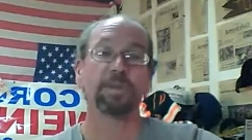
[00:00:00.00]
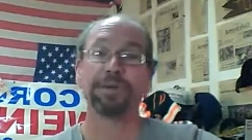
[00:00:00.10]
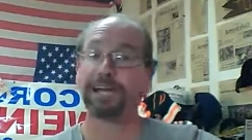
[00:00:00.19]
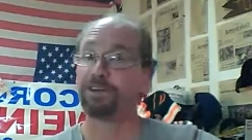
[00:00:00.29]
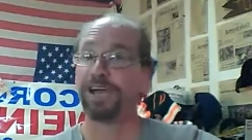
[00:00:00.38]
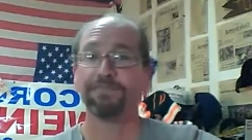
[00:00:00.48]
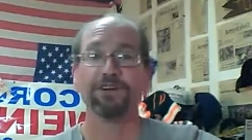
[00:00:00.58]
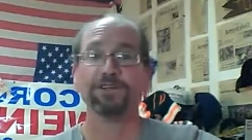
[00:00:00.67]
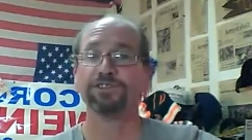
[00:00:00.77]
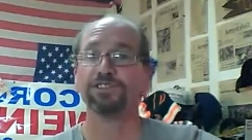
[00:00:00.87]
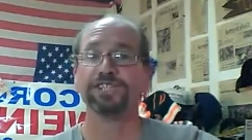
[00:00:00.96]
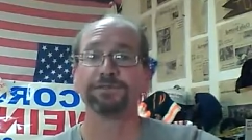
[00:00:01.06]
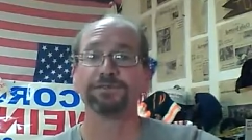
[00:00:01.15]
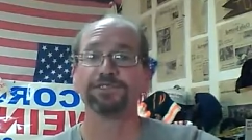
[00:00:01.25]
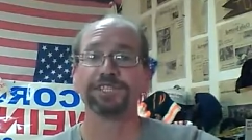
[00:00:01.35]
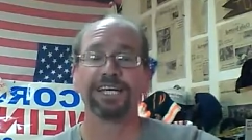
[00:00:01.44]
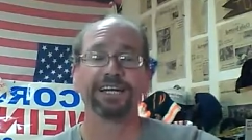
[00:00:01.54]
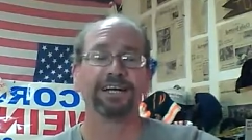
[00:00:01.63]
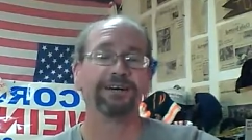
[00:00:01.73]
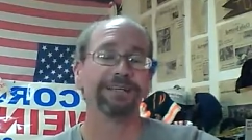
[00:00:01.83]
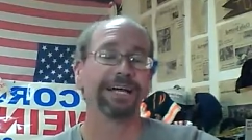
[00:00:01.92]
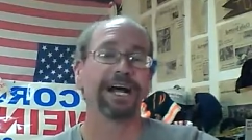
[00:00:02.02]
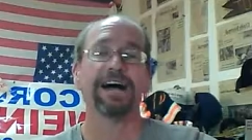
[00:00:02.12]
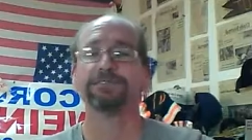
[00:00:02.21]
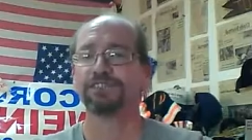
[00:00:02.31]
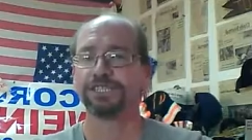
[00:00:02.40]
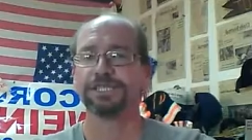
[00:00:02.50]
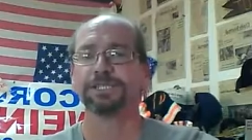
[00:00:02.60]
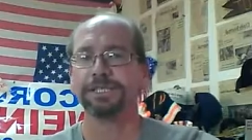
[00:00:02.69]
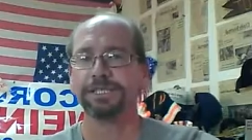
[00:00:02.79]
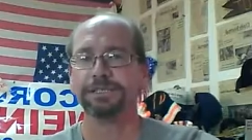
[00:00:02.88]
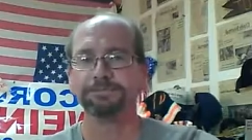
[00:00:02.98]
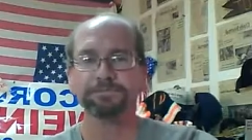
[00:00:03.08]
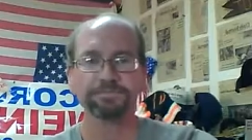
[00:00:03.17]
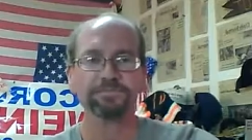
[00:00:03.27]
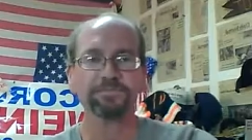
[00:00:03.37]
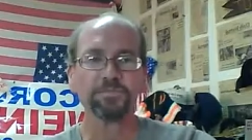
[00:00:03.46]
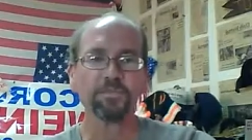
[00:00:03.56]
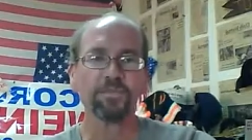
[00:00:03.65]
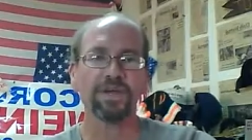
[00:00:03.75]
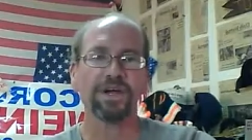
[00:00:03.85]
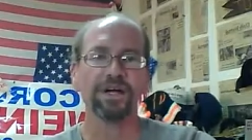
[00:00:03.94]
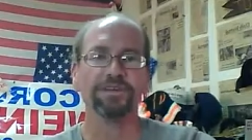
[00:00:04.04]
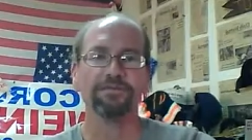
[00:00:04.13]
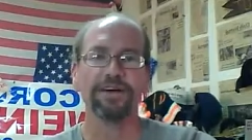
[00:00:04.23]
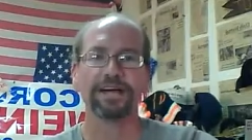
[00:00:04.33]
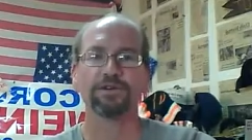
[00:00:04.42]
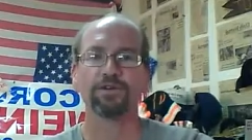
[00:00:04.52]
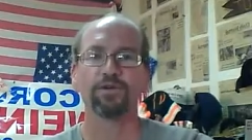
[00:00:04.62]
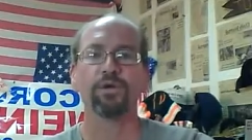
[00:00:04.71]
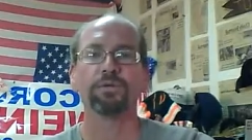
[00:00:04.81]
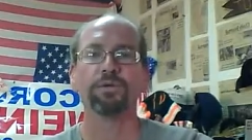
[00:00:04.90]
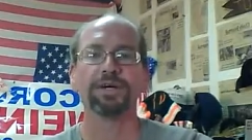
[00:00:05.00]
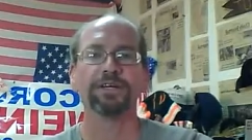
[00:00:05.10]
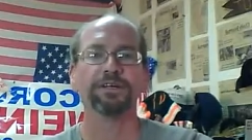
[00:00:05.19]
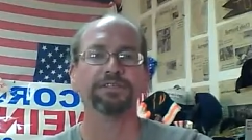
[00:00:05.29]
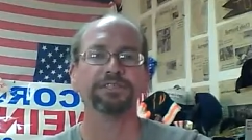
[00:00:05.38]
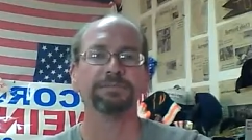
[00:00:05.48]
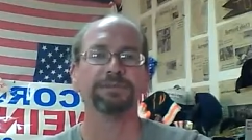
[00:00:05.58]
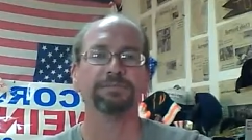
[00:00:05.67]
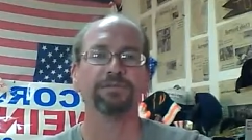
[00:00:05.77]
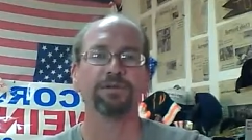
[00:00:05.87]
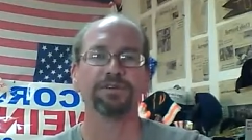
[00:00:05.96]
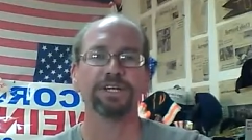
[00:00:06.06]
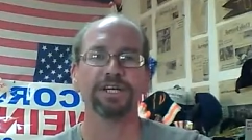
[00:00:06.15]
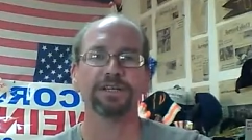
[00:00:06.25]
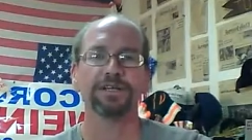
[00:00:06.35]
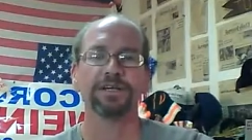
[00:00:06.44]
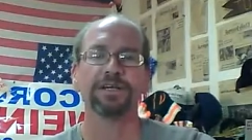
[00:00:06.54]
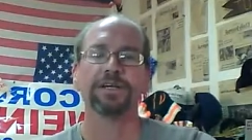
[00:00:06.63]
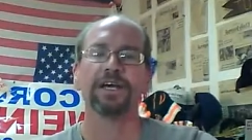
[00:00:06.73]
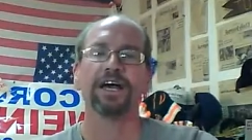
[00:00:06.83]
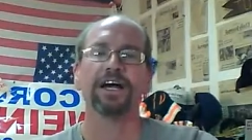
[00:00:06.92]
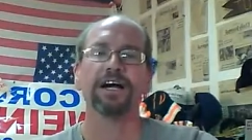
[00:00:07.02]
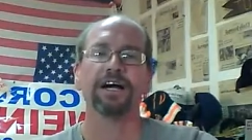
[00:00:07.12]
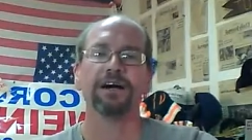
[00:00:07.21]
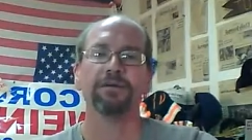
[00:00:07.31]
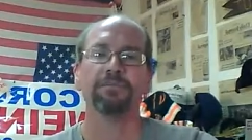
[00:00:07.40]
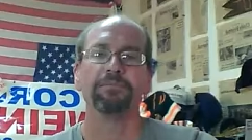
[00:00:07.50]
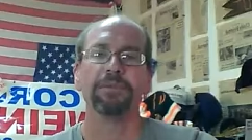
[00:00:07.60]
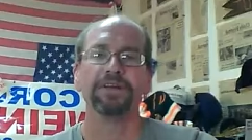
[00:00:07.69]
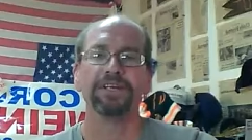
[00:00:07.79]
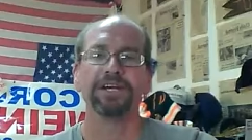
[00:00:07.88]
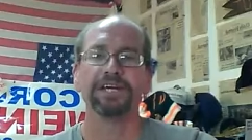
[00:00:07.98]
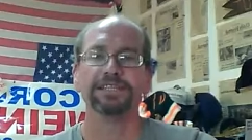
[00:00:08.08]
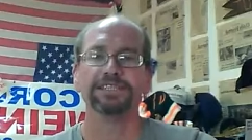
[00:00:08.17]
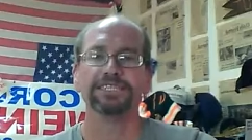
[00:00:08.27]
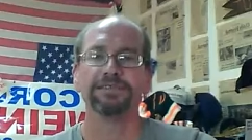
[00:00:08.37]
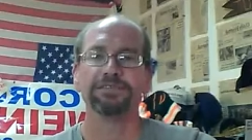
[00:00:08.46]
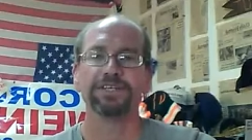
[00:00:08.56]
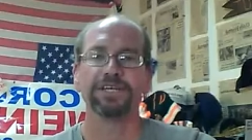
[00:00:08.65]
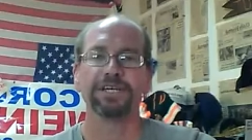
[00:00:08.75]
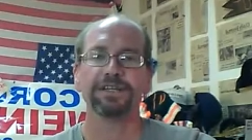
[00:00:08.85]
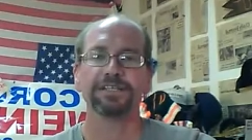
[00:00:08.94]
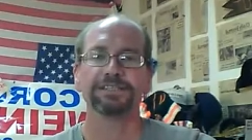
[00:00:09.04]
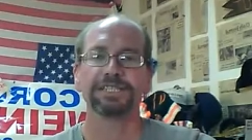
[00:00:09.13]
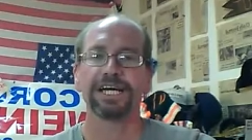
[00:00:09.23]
But I do have good news in Jefferson County. Yeah, obviously the de facto court will end on September 14th. Monday the 17th is